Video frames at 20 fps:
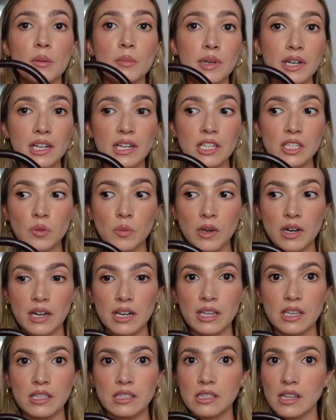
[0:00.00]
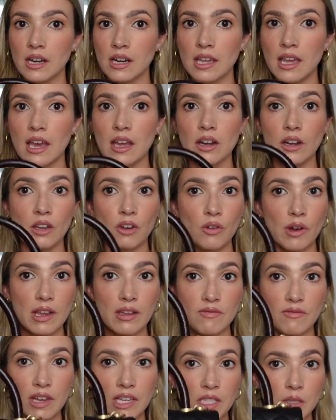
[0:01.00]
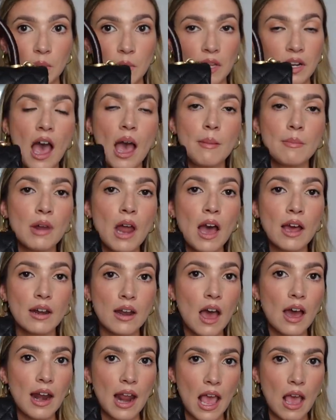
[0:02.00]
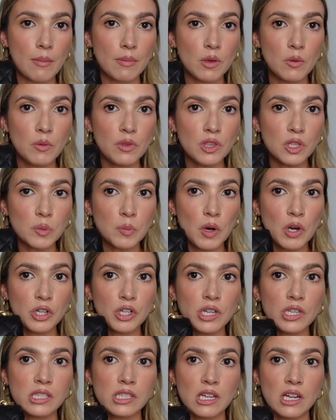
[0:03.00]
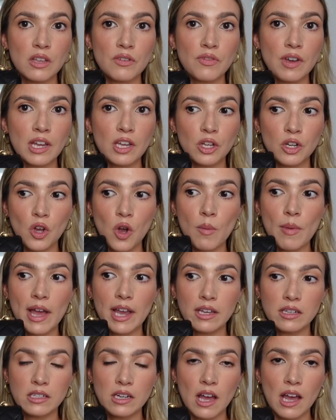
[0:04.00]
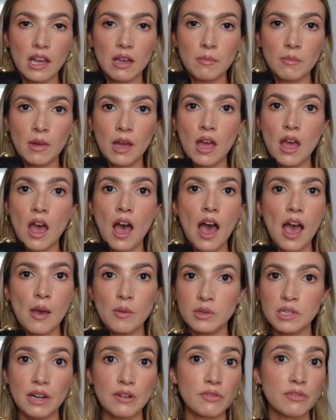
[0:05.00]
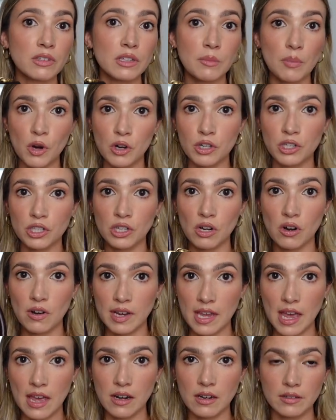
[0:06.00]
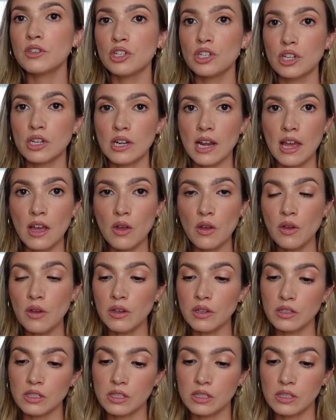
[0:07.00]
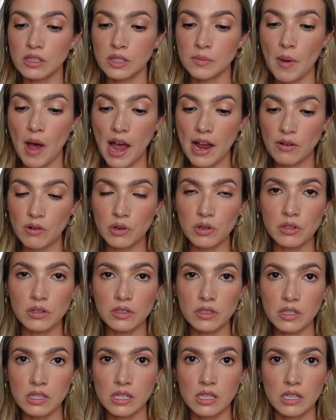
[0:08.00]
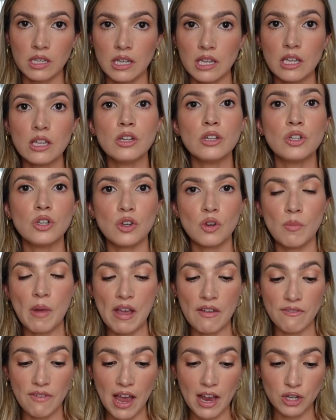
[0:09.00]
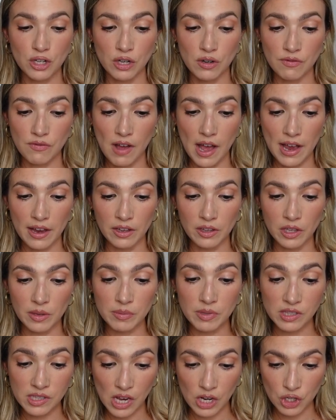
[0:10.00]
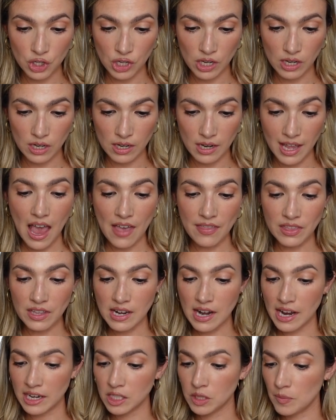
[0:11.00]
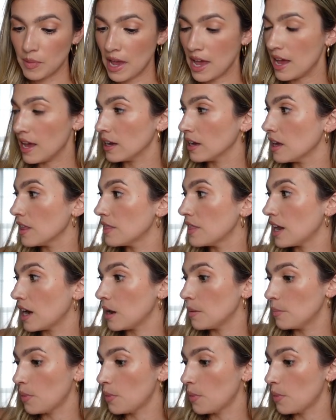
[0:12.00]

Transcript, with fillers: but it is what it is. And again, a great investment. I'm not not happy with this purchase. And if I could go back in time, I would definitely purchase her again. The Chanel spiraled into my Fashionphile obsession. And the next bag that I